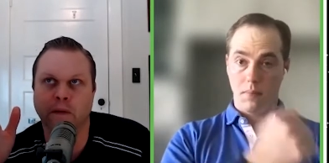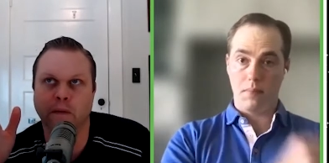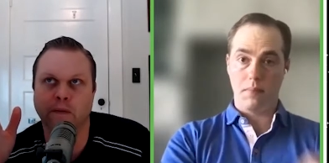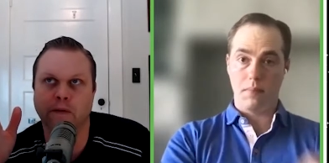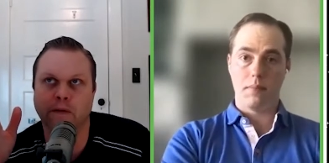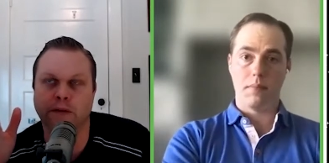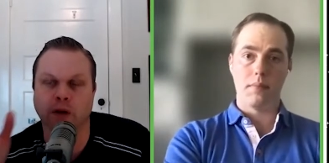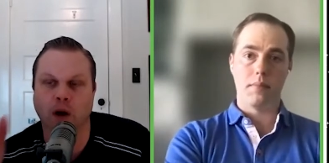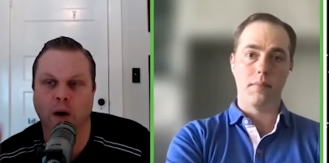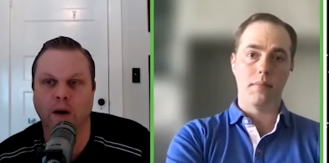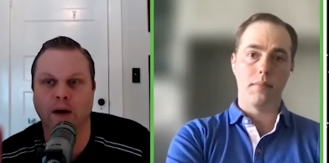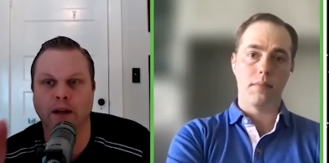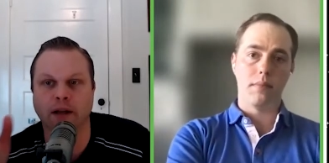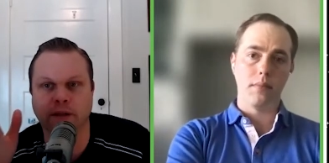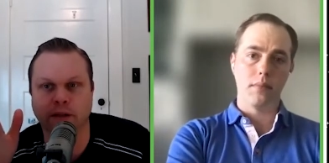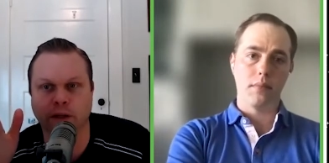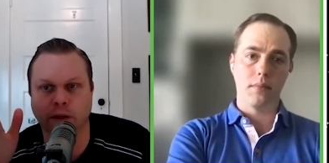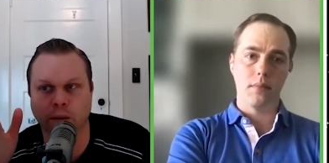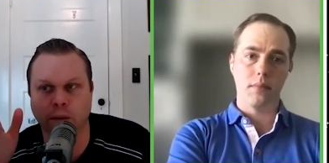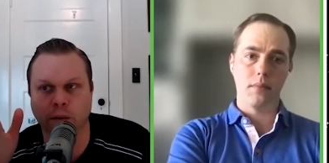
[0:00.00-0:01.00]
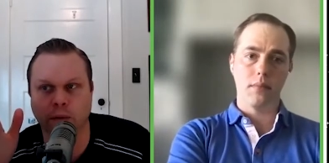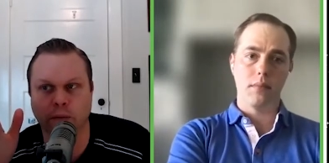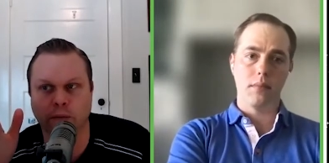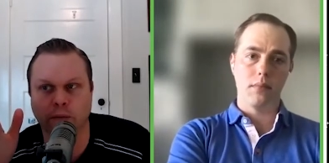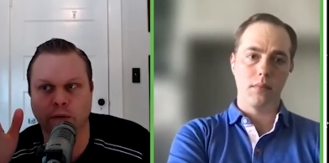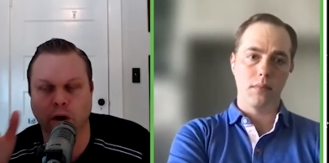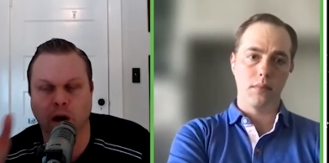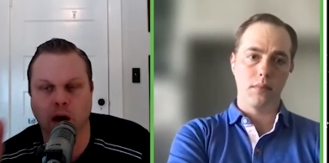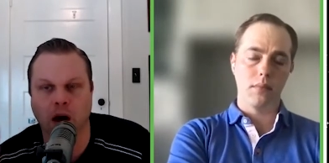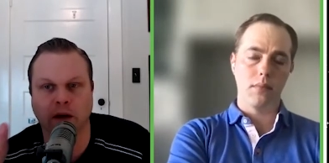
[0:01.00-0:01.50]
Speaker 1: starting to
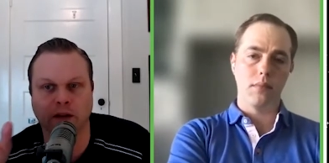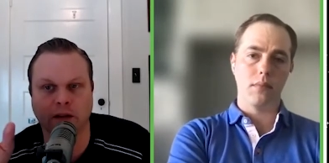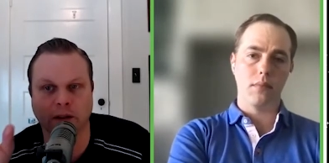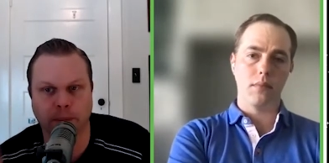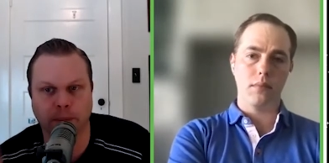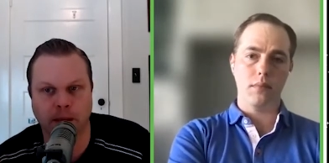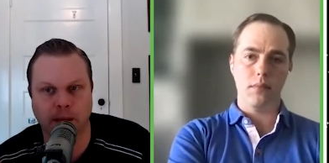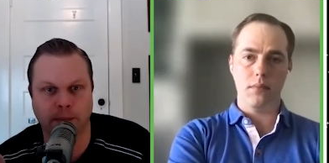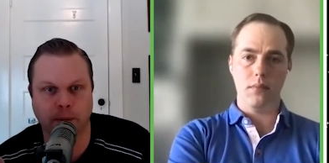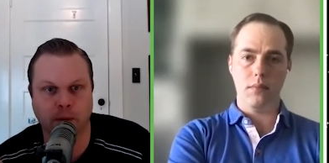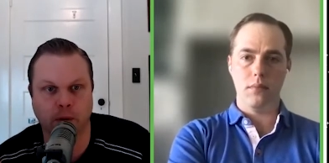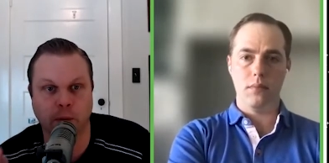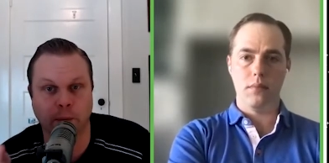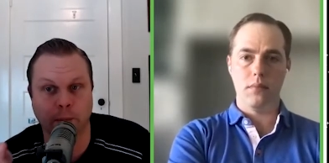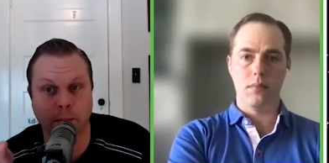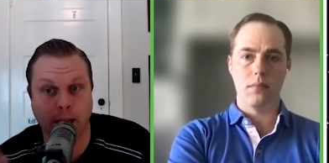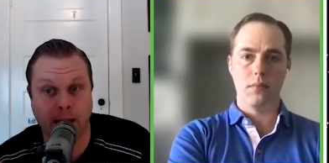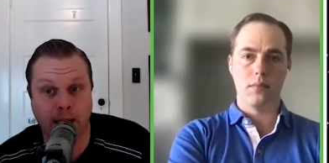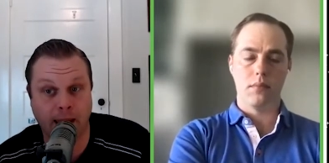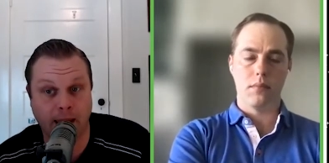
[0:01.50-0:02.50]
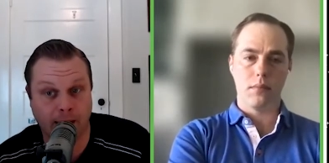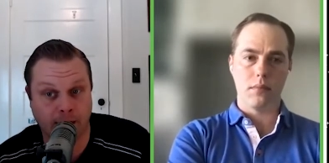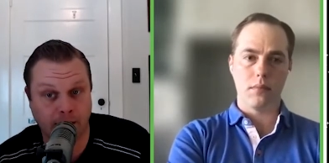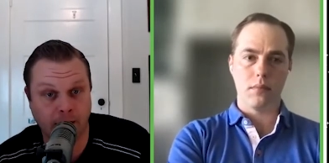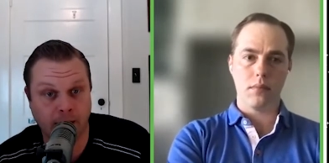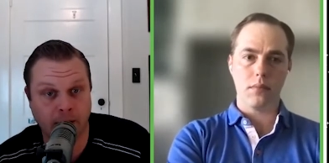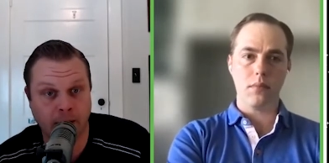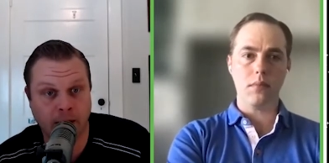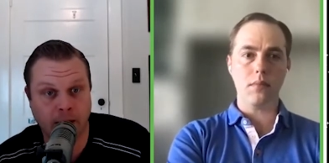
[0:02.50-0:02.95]
talk to people who may